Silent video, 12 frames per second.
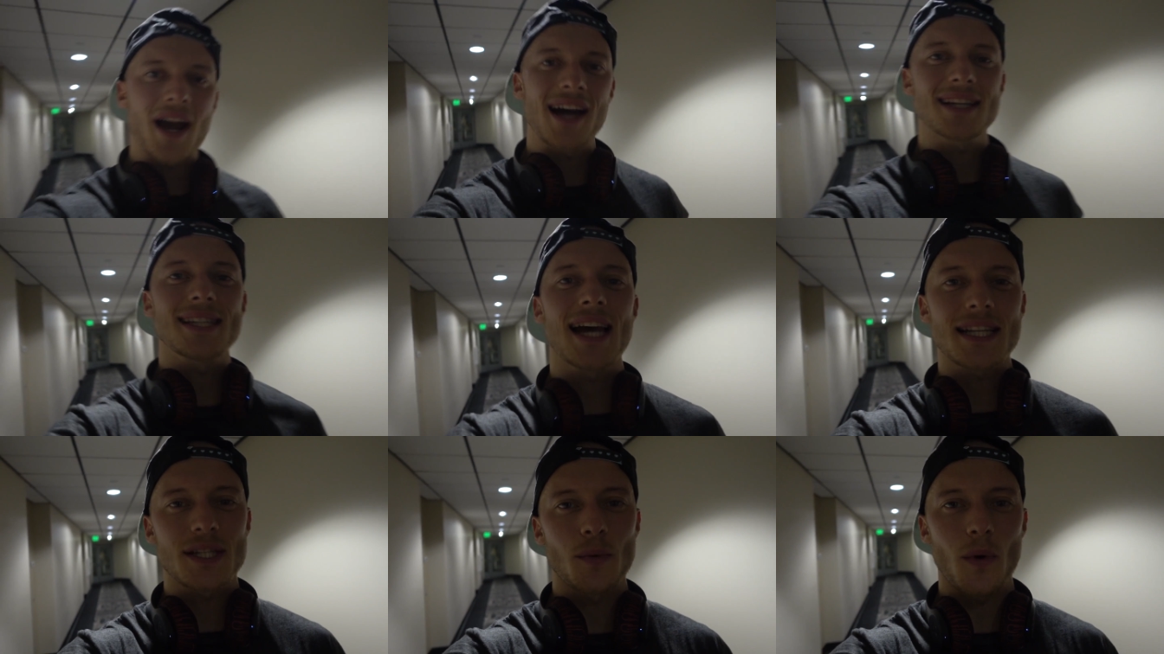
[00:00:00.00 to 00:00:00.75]
guys.
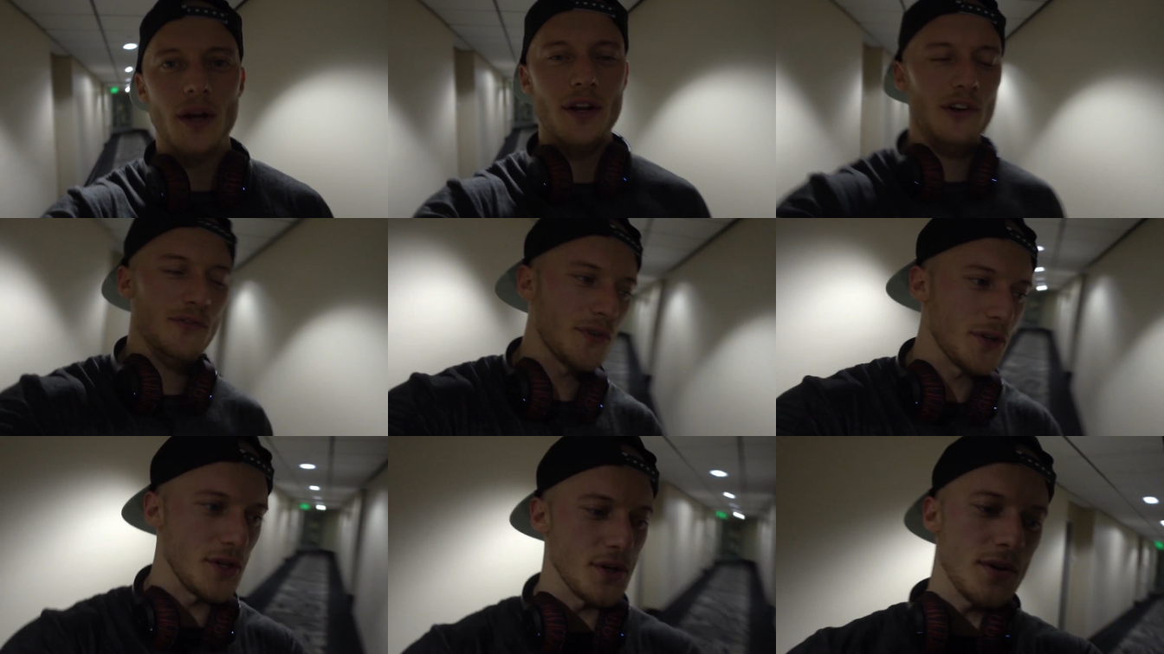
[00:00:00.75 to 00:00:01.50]
That's a workout
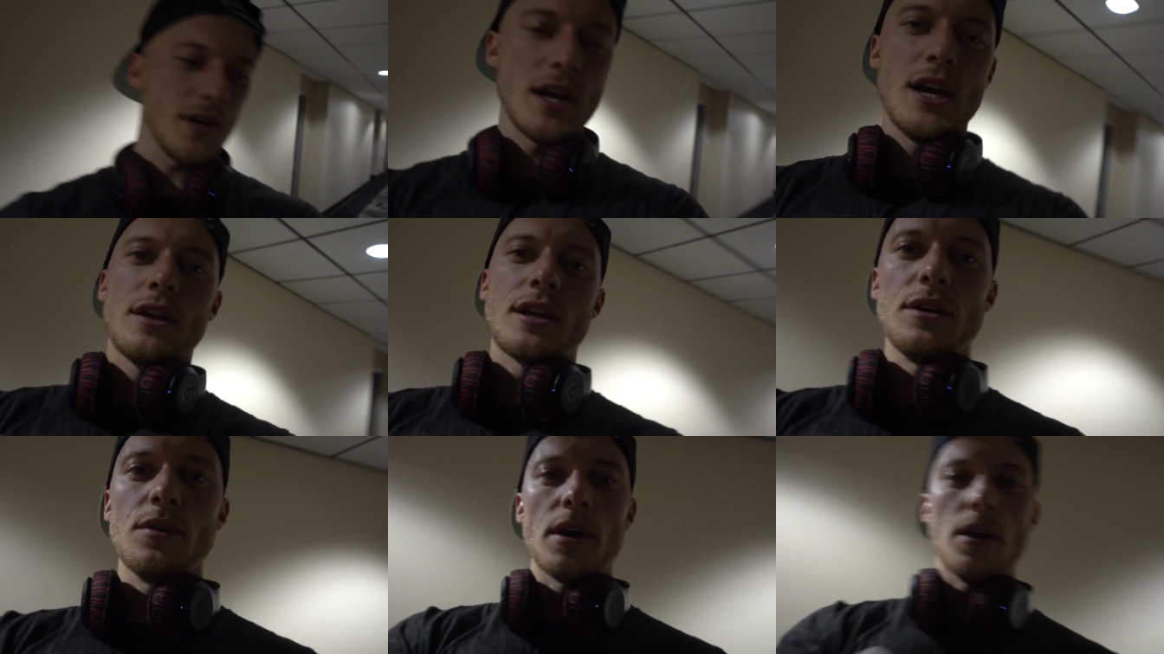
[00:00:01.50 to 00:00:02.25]
for you. You
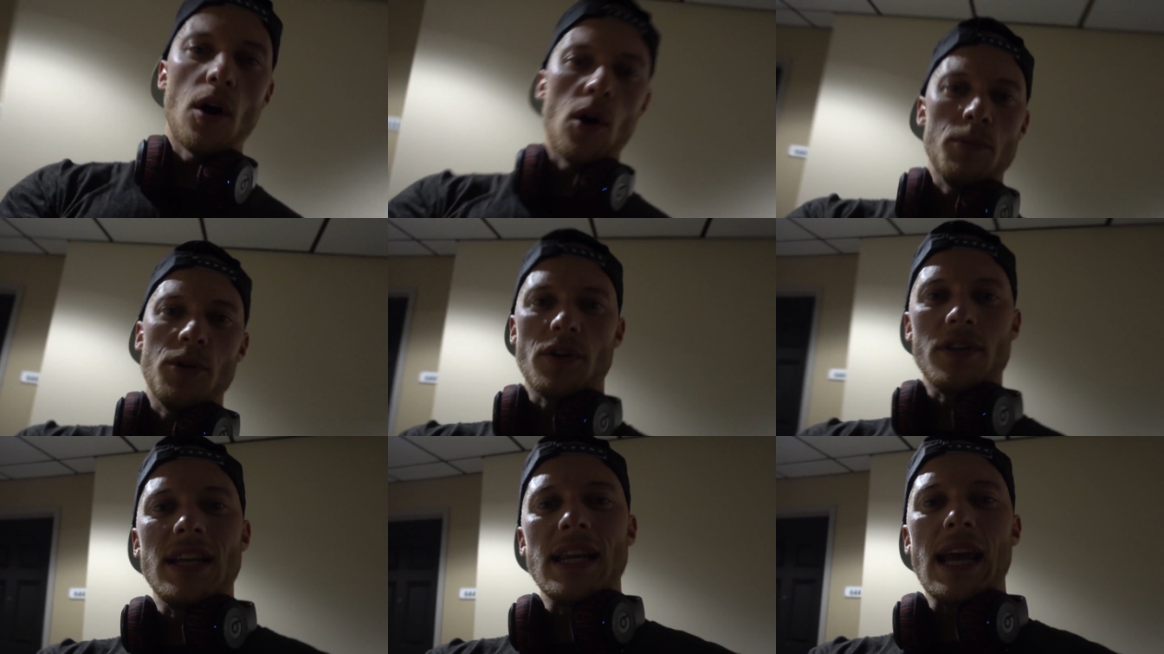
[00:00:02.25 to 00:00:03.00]
can do it at home. You
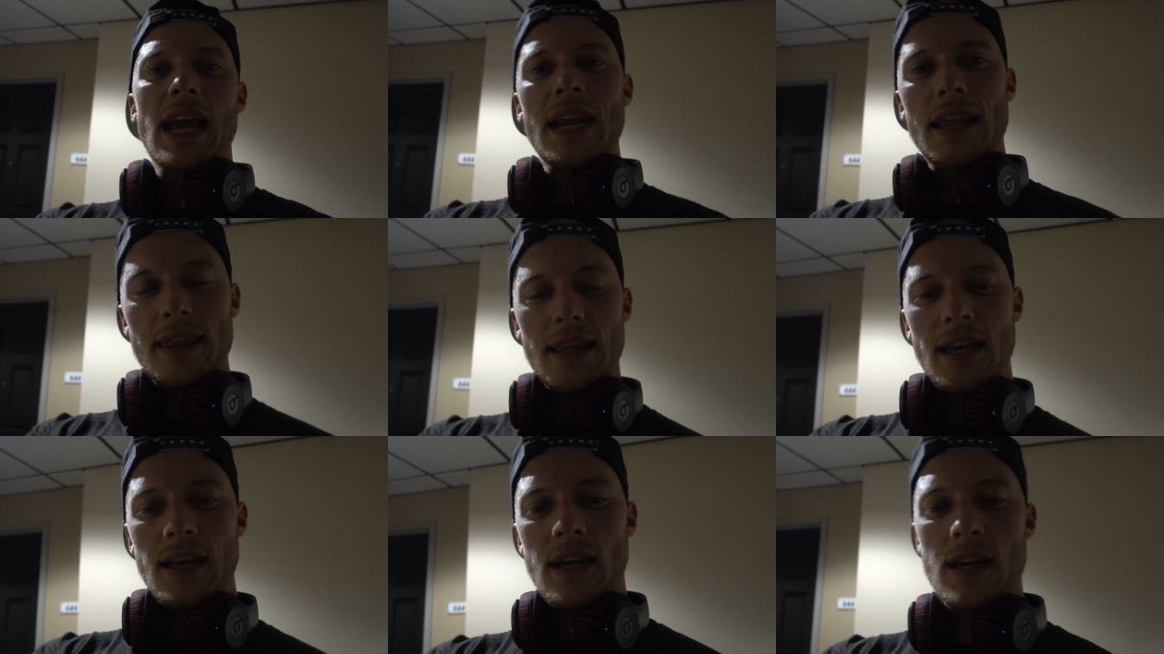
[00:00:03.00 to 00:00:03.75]
don't need anything.